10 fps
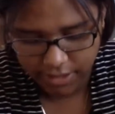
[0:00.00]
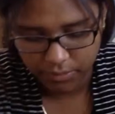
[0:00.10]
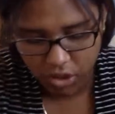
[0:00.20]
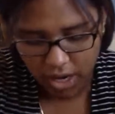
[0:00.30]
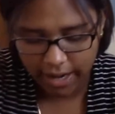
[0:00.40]

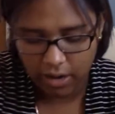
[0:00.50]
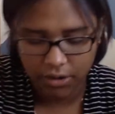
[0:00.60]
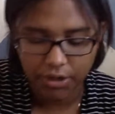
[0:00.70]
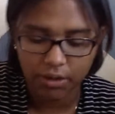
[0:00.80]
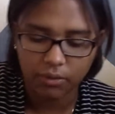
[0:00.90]
I'm trying out
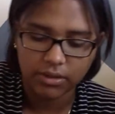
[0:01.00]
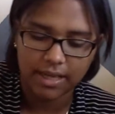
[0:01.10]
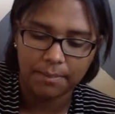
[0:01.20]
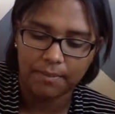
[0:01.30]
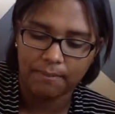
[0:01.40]
a new
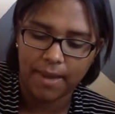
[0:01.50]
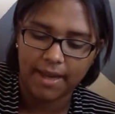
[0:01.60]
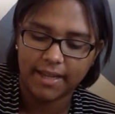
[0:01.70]
type of pen.